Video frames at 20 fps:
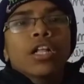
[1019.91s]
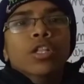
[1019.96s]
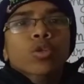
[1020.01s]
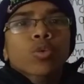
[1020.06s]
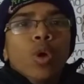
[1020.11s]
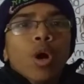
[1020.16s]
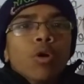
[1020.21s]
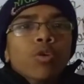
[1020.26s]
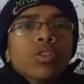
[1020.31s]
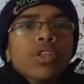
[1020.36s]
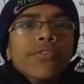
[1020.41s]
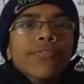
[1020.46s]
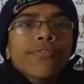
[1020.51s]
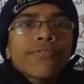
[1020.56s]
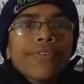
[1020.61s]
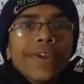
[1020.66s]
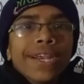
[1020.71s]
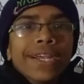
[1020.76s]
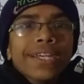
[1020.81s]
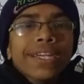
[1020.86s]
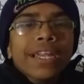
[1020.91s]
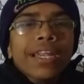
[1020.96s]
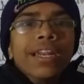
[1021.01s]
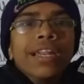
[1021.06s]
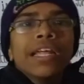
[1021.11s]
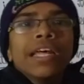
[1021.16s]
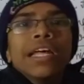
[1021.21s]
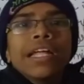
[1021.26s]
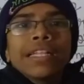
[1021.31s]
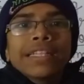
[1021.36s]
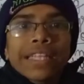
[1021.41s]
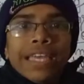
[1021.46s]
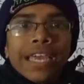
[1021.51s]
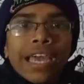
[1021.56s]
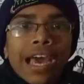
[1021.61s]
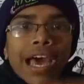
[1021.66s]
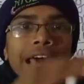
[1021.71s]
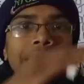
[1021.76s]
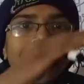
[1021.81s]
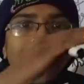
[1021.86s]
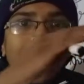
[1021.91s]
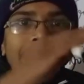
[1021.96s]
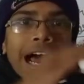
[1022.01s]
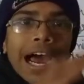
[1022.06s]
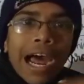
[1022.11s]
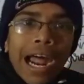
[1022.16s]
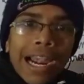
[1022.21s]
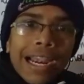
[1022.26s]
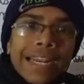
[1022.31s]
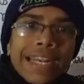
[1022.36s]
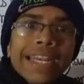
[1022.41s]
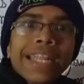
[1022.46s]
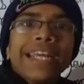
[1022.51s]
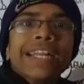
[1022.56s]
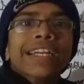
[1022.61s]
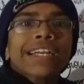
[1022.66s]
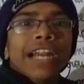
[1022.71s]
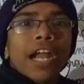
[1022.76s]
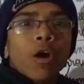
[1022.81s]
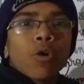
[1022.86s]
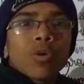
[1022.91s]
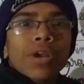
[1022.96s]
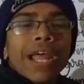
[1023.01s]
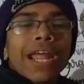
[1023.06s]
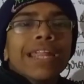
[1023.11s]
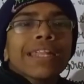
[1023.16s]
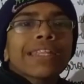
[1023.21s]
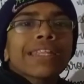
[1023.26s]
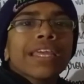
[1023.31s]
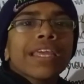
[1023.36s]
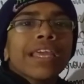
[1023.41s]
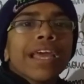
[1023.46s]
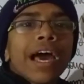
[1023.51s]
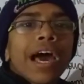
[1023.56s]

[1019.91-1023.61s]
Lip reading: Throughout the winter, they are underground and they